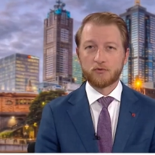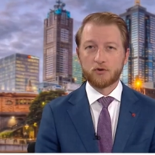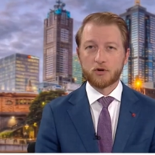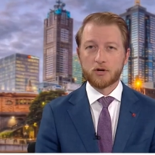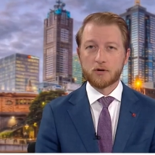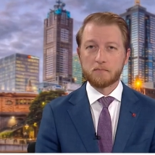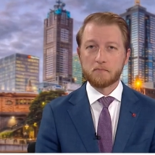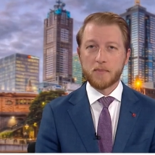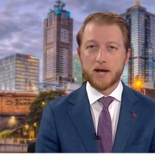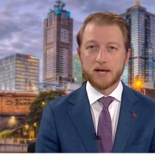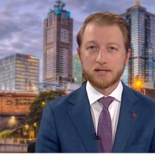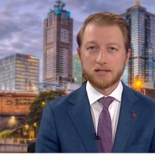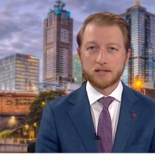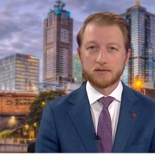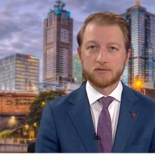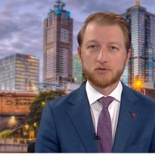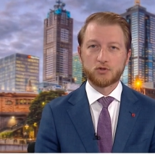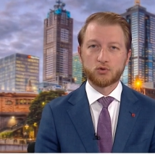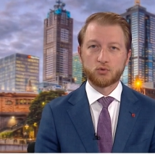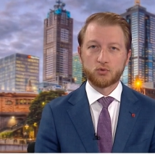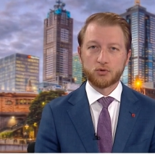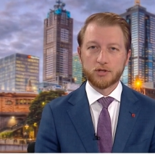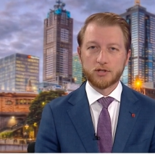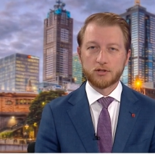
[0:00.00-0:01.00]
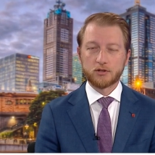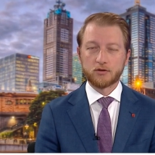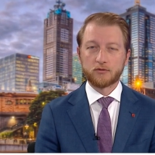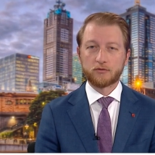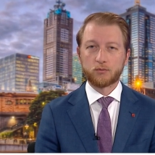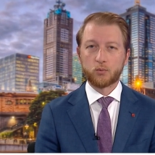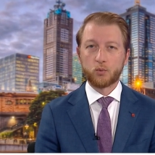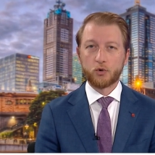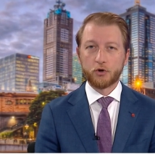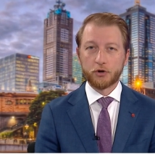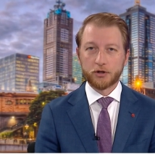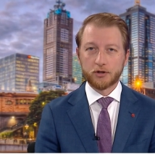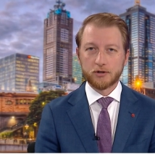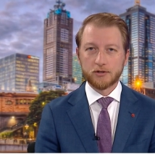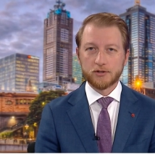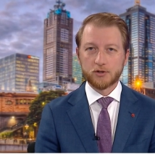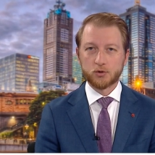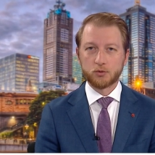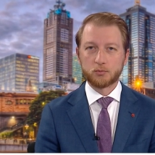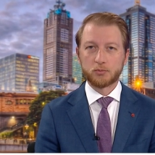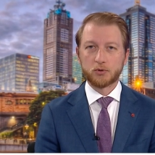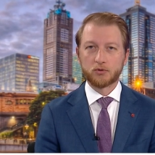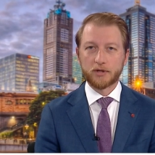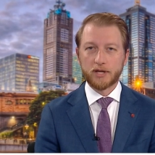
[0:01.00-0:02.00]
we've got a massive shortage of workers
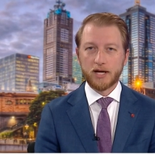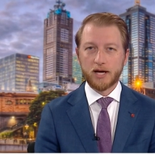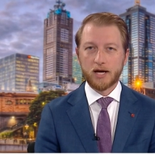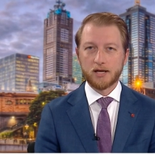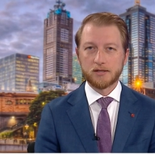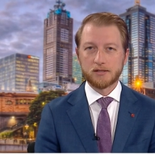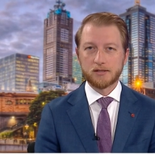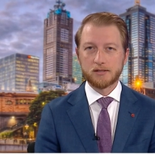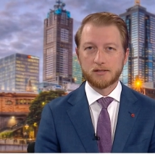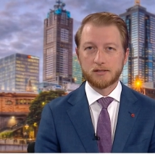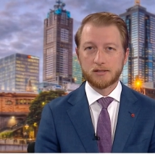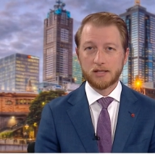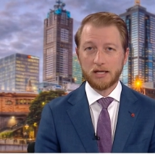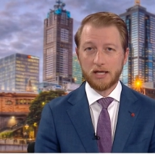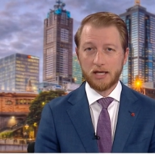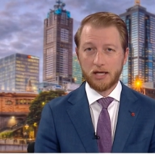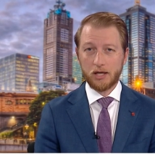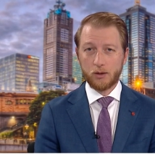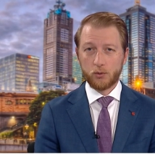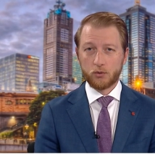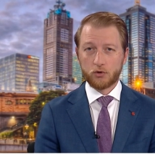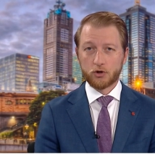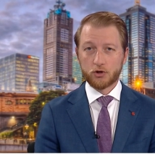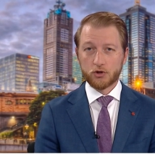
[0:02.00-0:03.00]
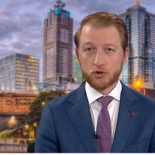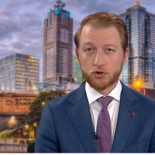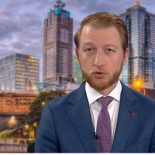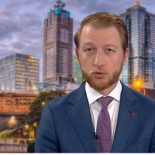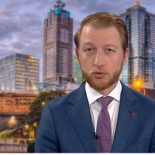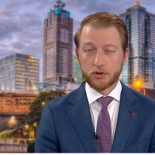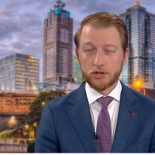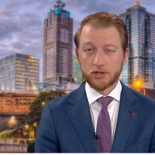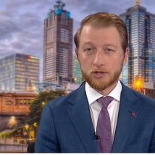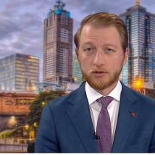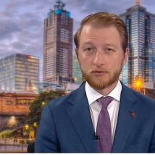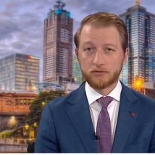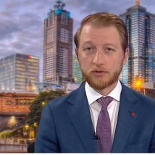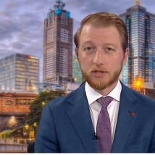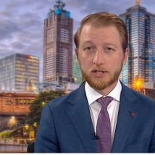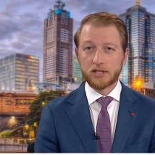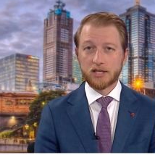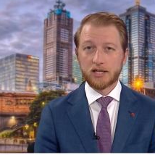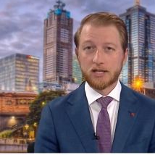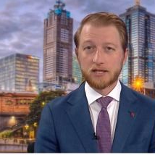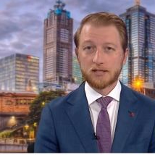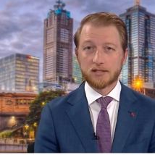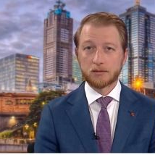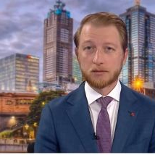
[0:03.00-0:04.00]
who build houses. We've got a shortage of the key